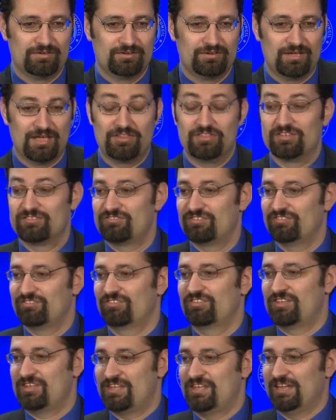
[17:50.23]
And this is
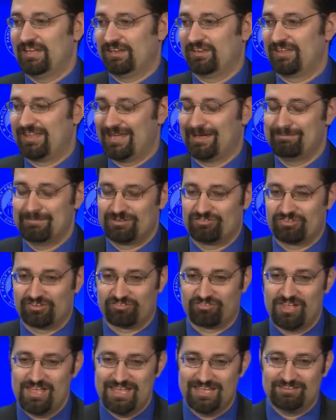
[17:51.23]
key. You can't miss this.
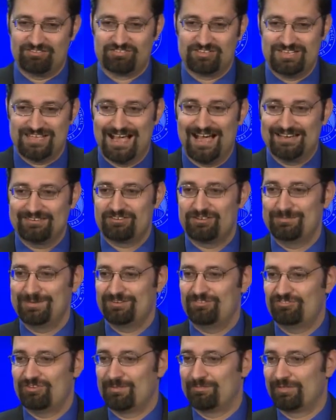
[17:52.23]
It's got to be
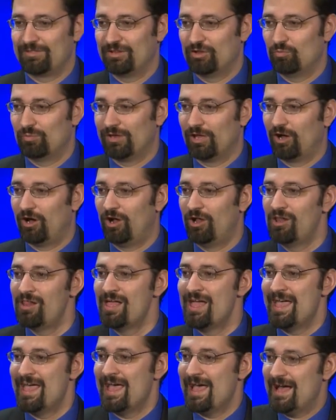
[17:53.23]
something that we all
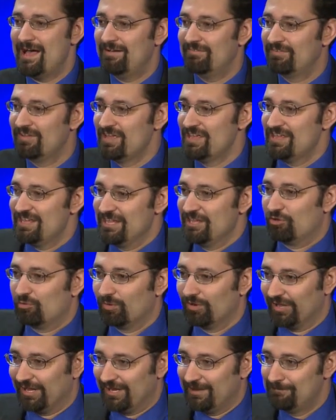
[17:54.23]
have
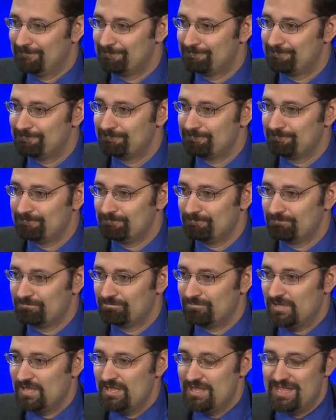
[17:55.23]
equally.
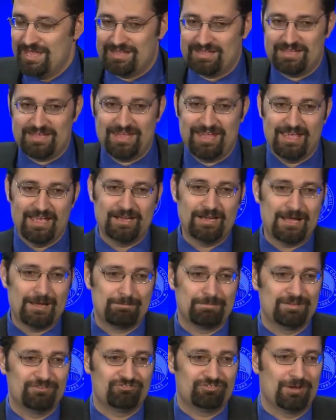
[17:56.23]
It cannot
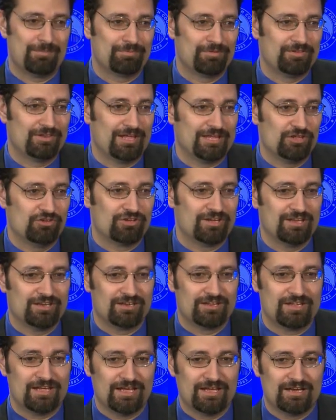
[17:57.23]
be something that you can
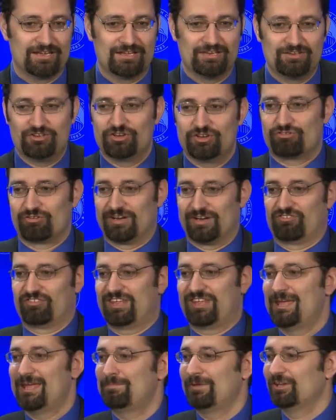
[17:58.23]
get in degrees. It
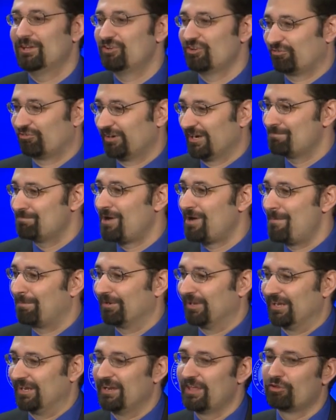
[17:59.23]
can't be a degreed
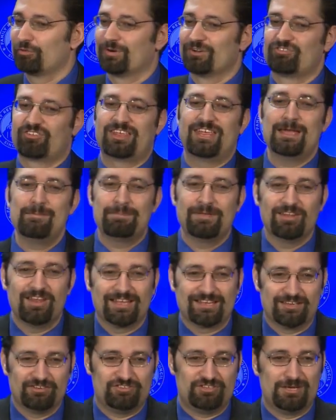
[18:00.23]
property. In other words, it can't be like
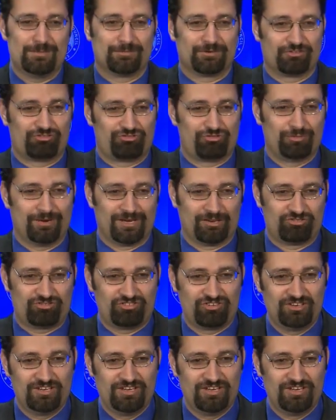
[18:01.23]
a dimmer switch.